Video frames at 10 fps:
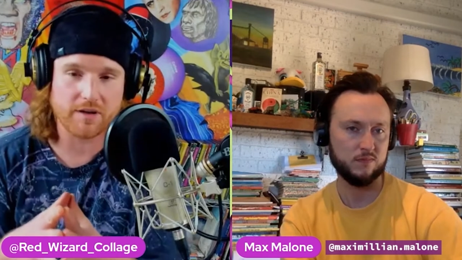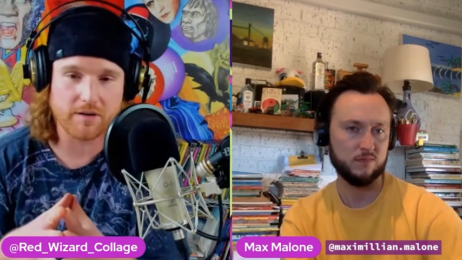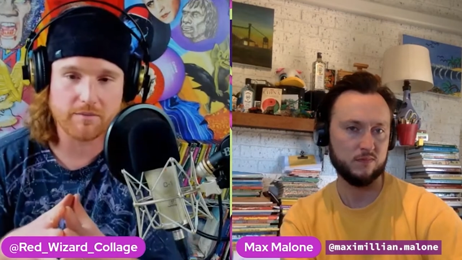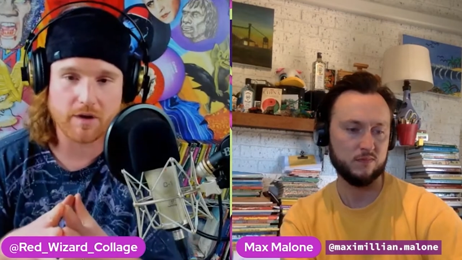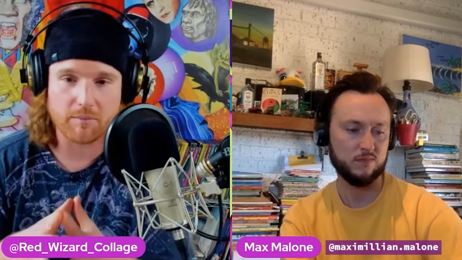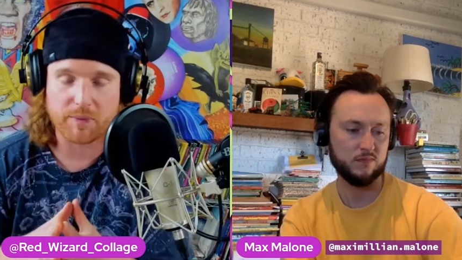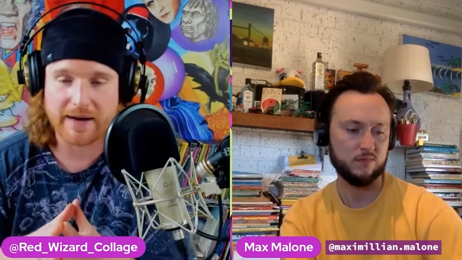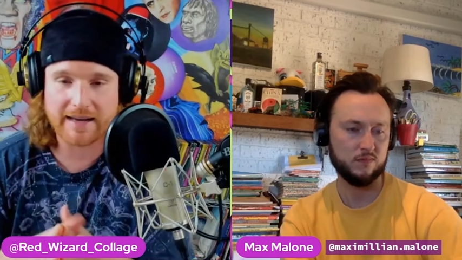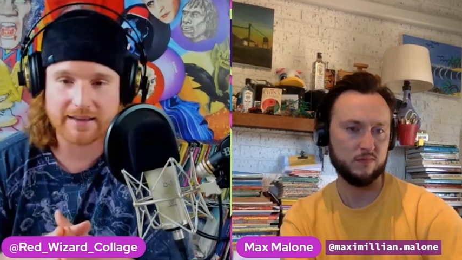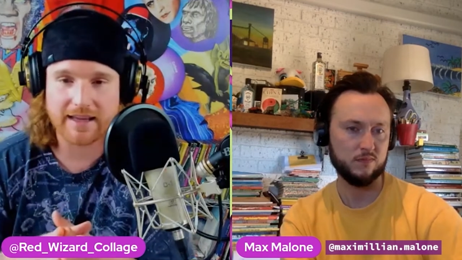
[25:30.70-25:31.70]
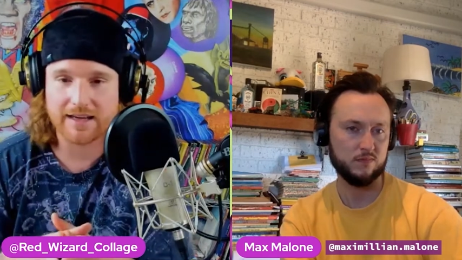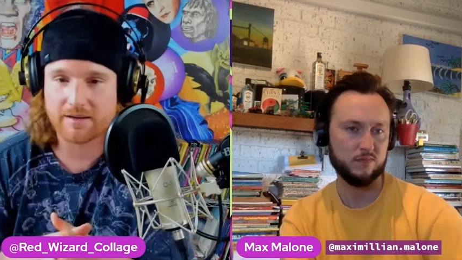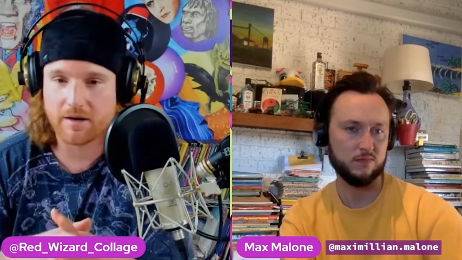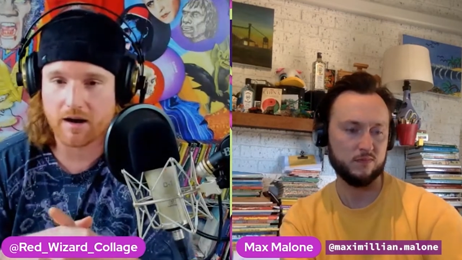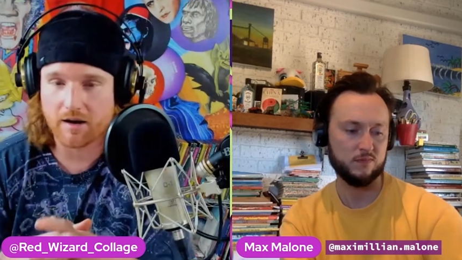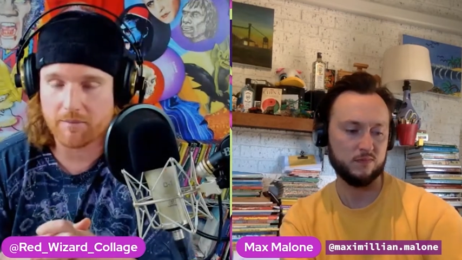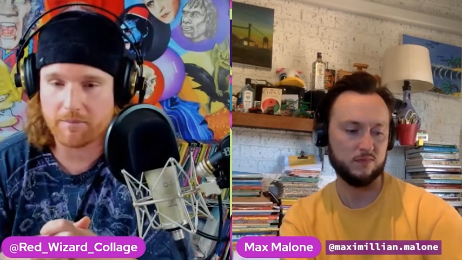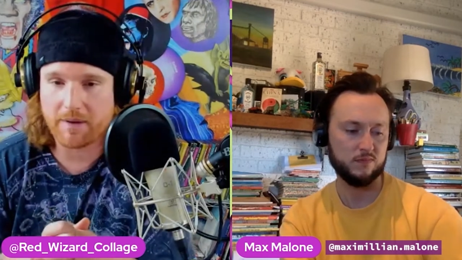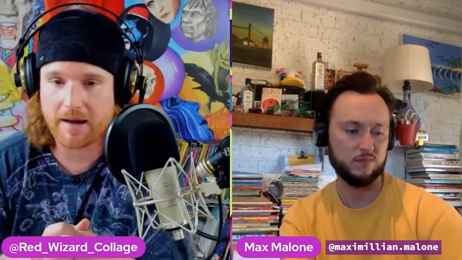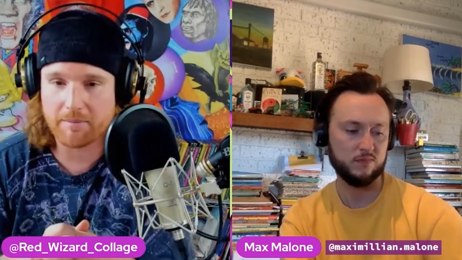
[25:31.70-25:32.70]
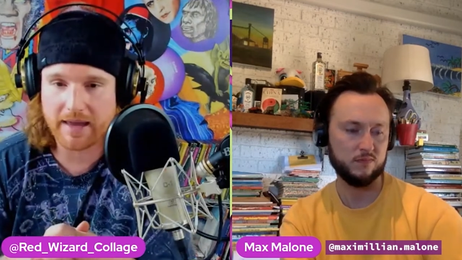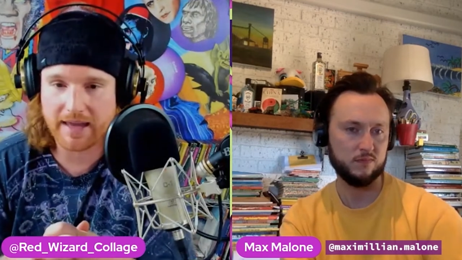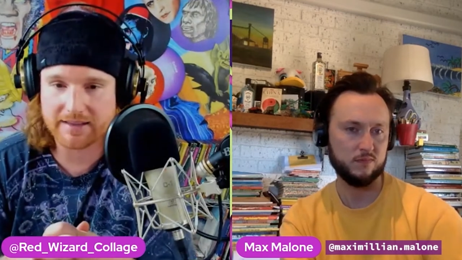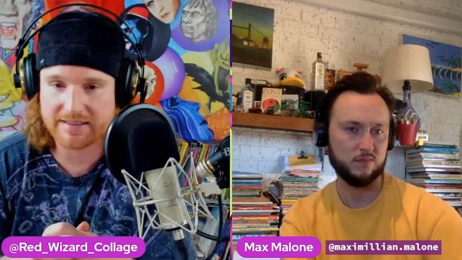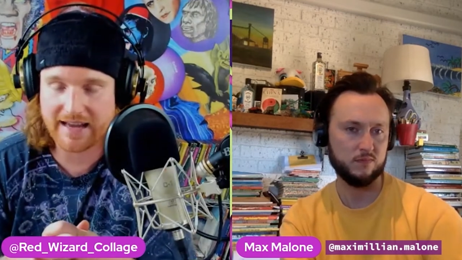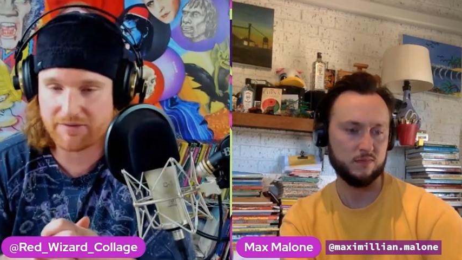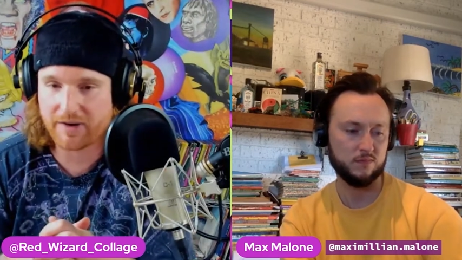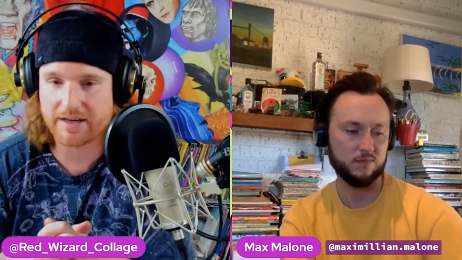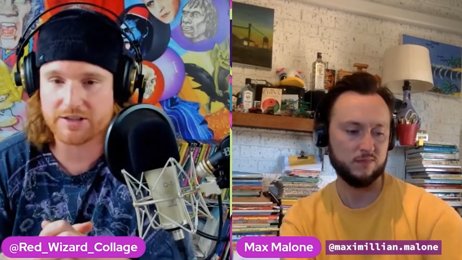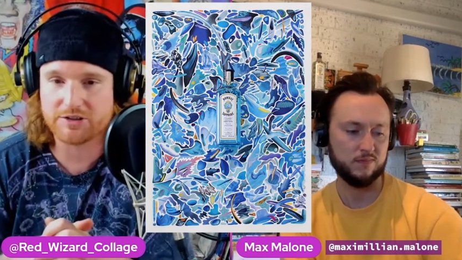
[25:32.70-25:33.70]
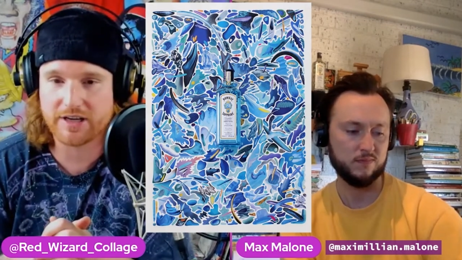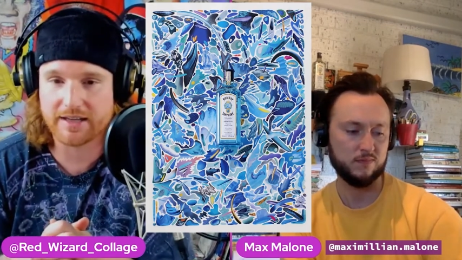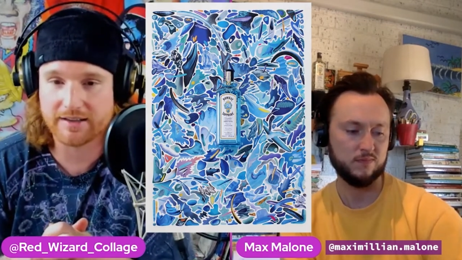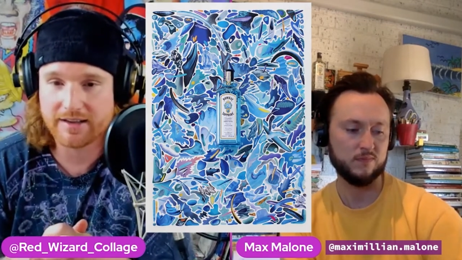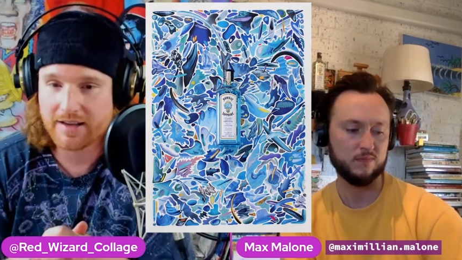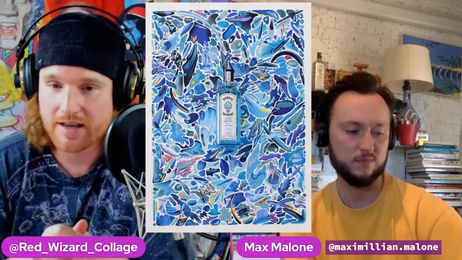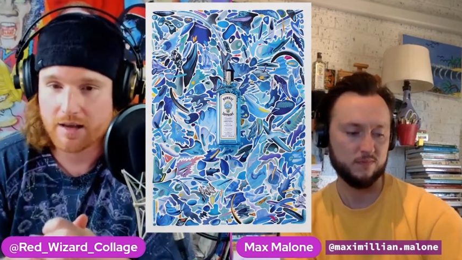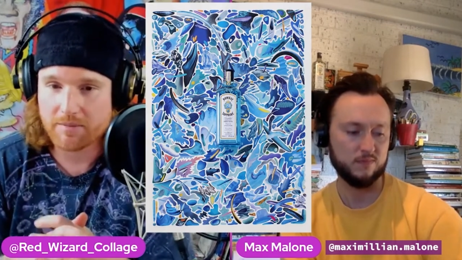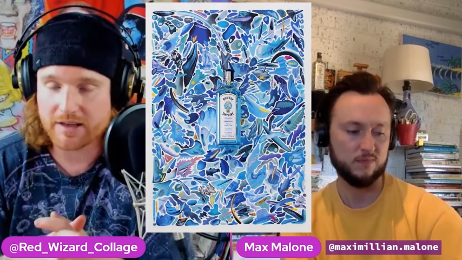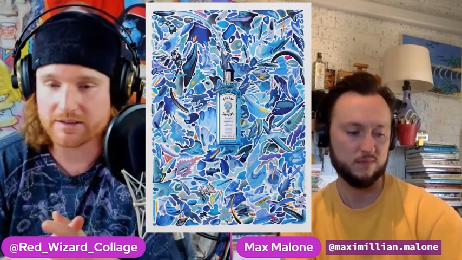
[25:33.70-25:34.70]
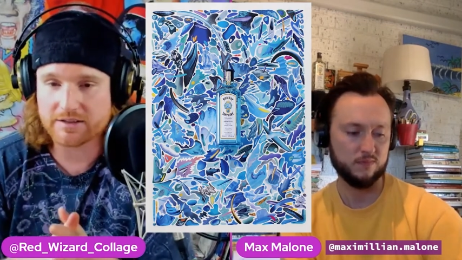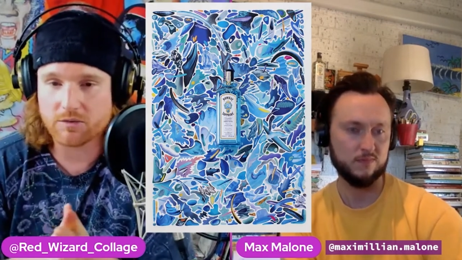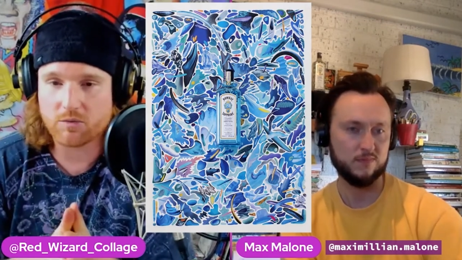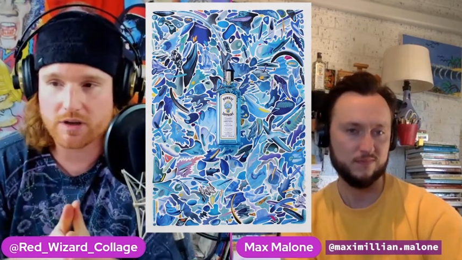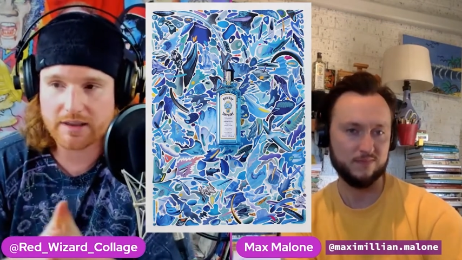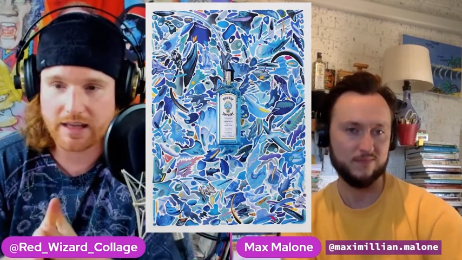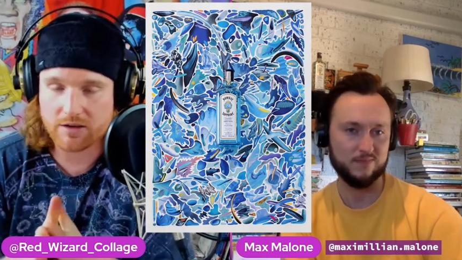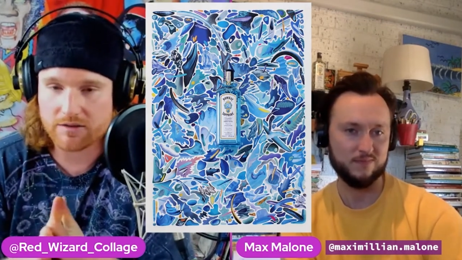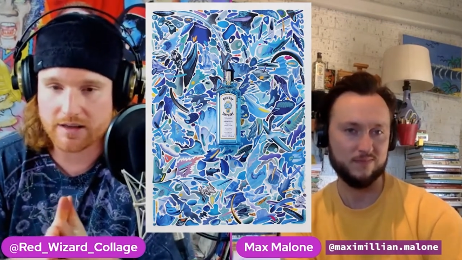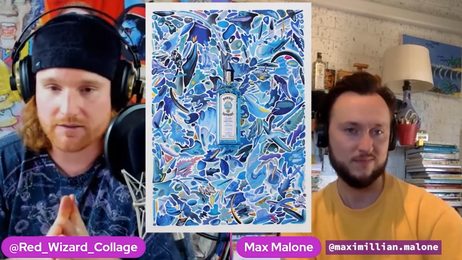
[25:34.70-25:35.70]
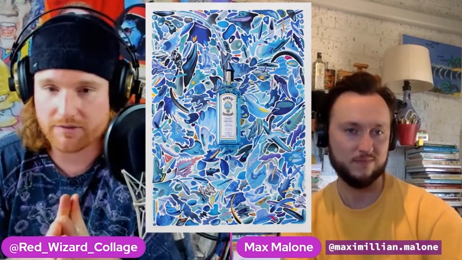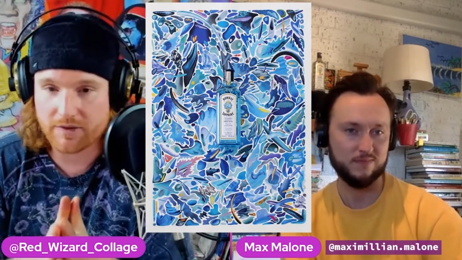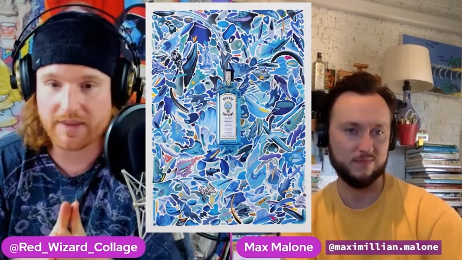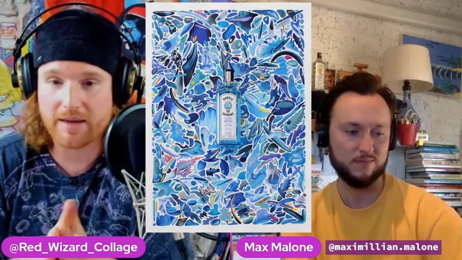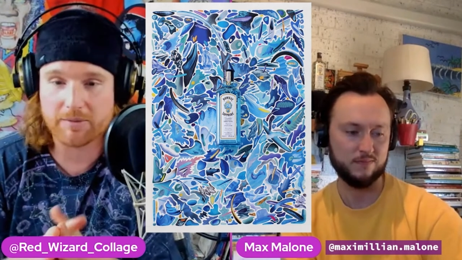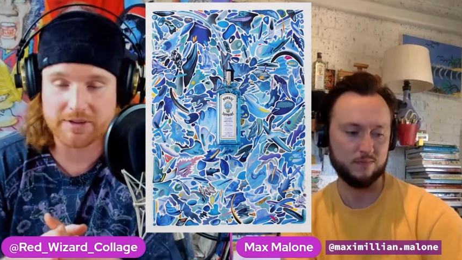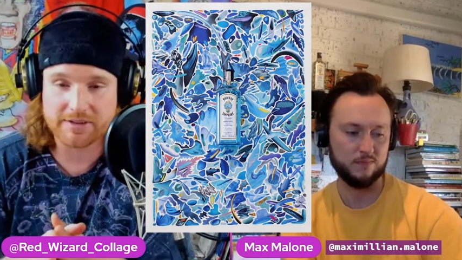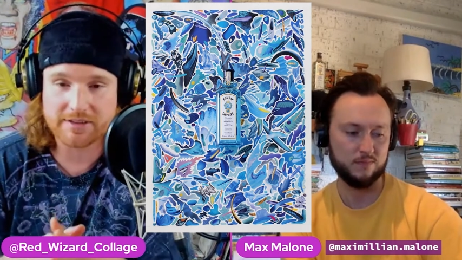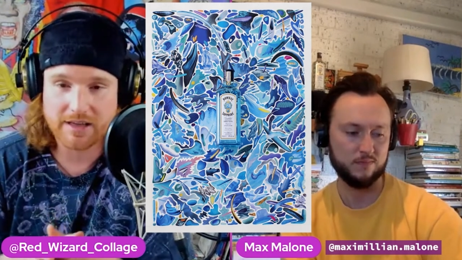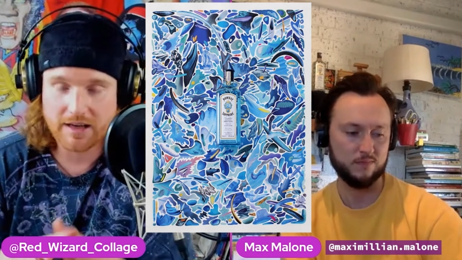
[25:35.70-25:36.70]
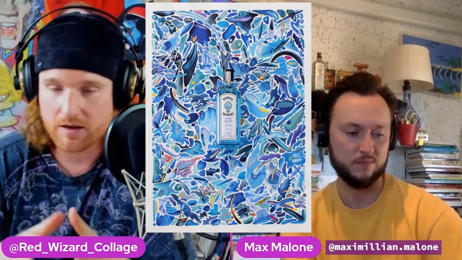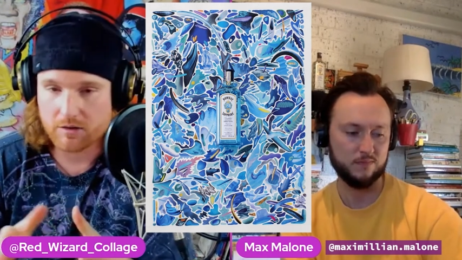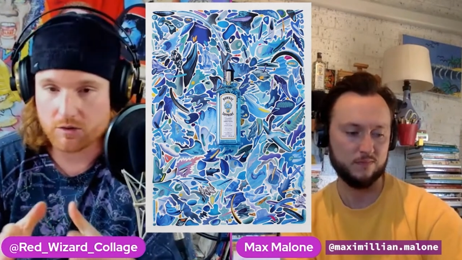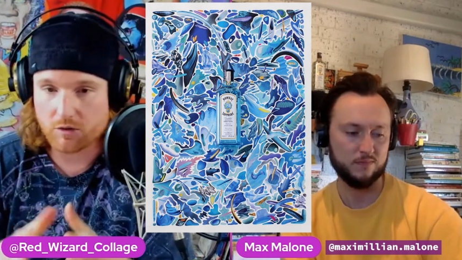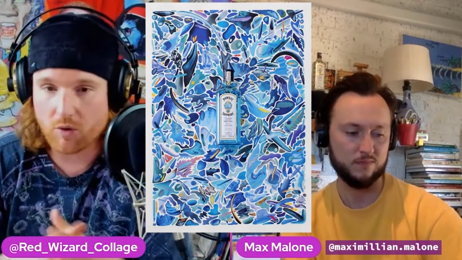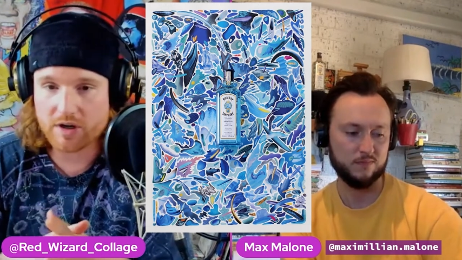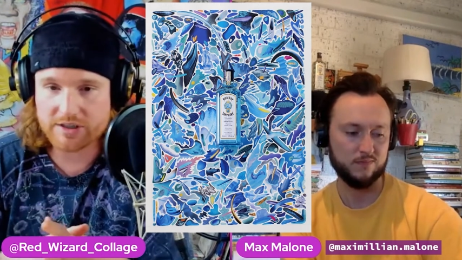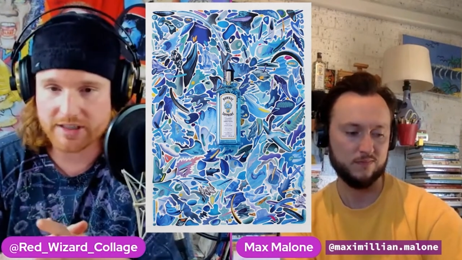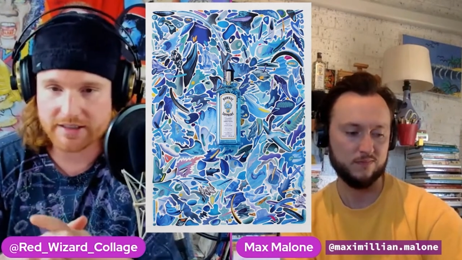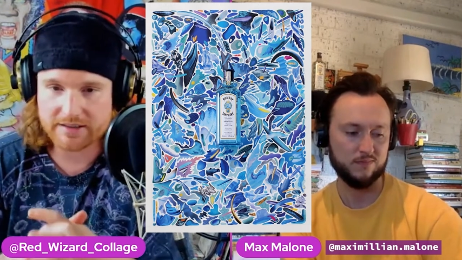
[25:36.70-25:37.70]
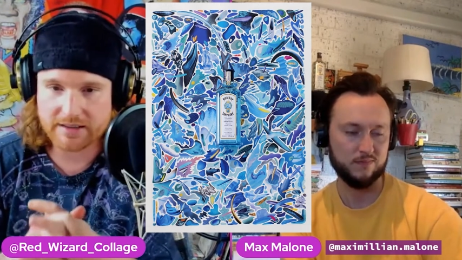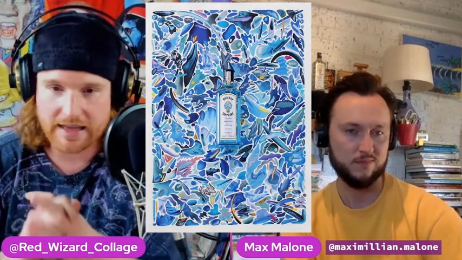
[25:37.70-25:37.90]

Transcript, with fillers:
Speaker 1: a, a brand like uh, Bombay Sapphire Gin? Because the work that you did for them was gorgeous